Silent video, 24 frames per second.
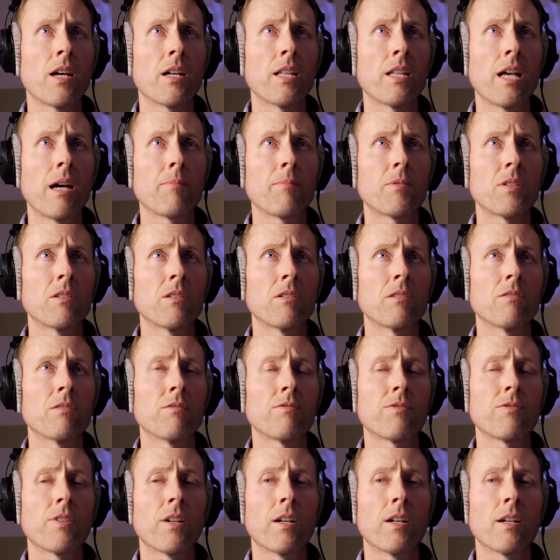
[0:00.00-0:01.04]

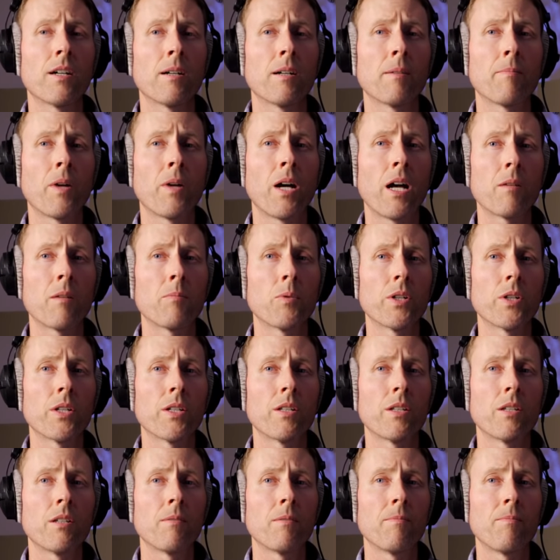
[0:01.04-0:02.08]
adaptive um,
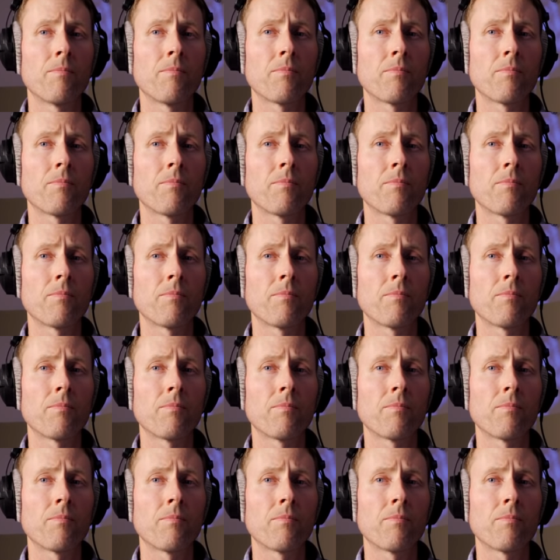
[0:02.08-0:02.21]
hybrid